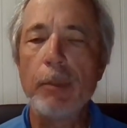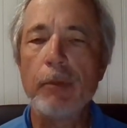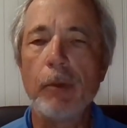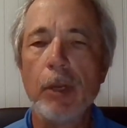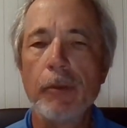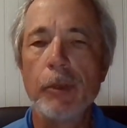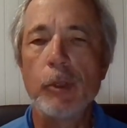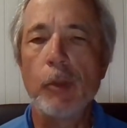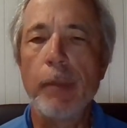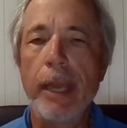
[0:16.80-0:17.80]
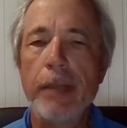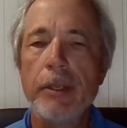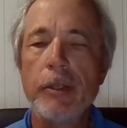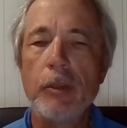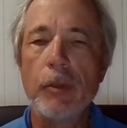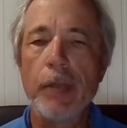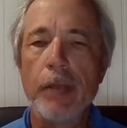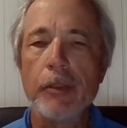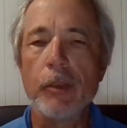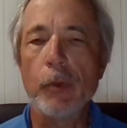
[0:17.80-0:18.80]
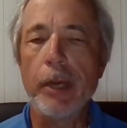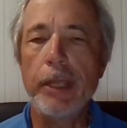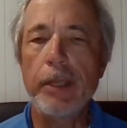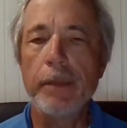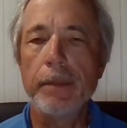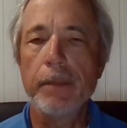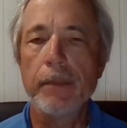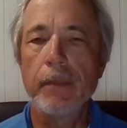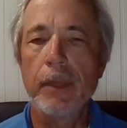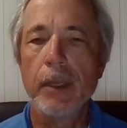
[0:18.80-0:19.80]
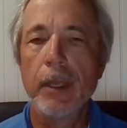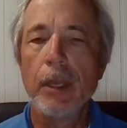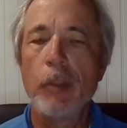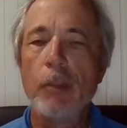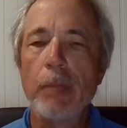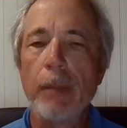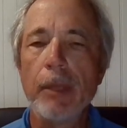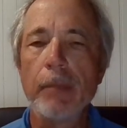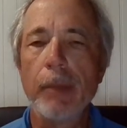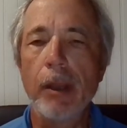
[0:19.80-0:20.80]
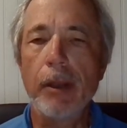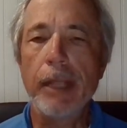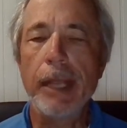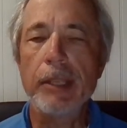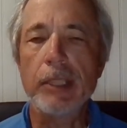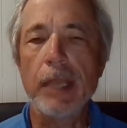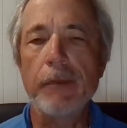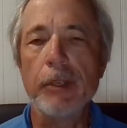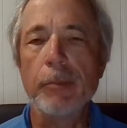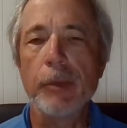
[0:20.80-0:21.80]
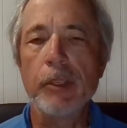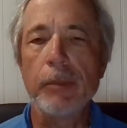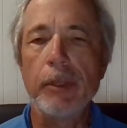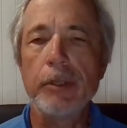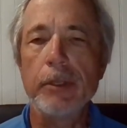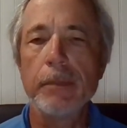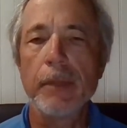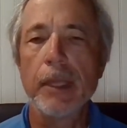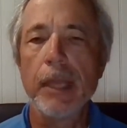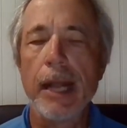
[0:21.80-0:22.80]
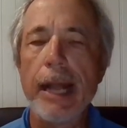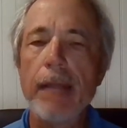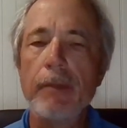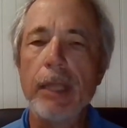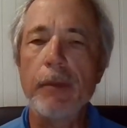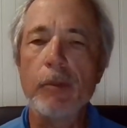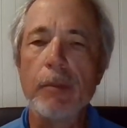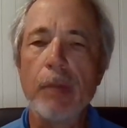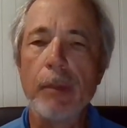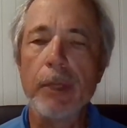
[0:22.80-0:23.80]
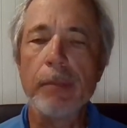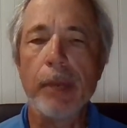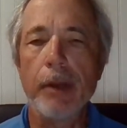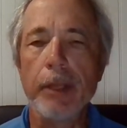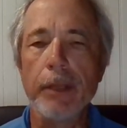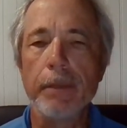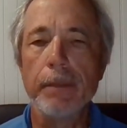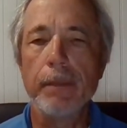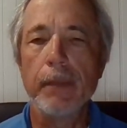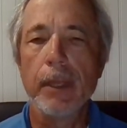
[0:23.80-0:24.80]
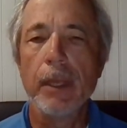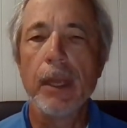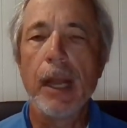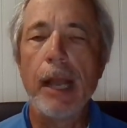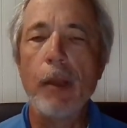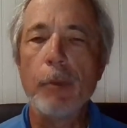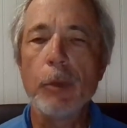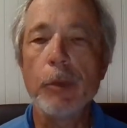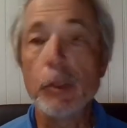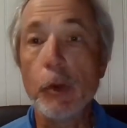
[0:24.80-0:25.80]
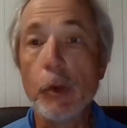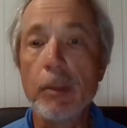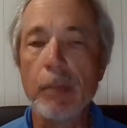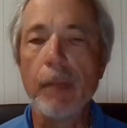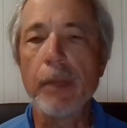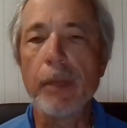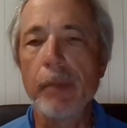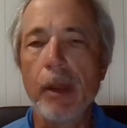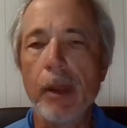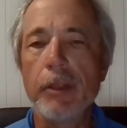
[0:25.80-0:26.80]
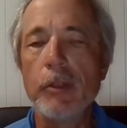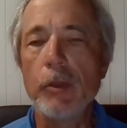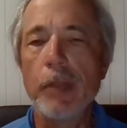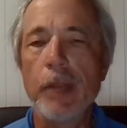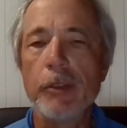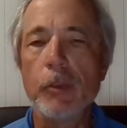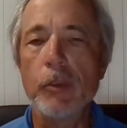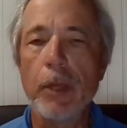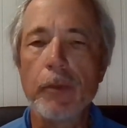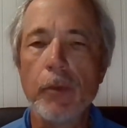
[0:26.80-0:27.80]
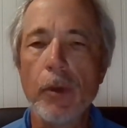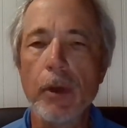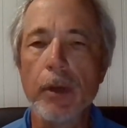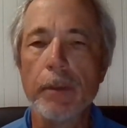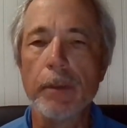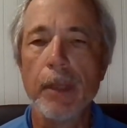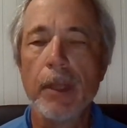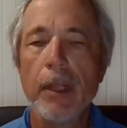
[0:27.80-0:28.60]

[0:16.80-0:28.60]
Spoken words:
I will be voting for Joe Biden in 2020. The Republican Party has left its principles. I have left the Republican Party. I hope to rejoin the Republican Party in 2024.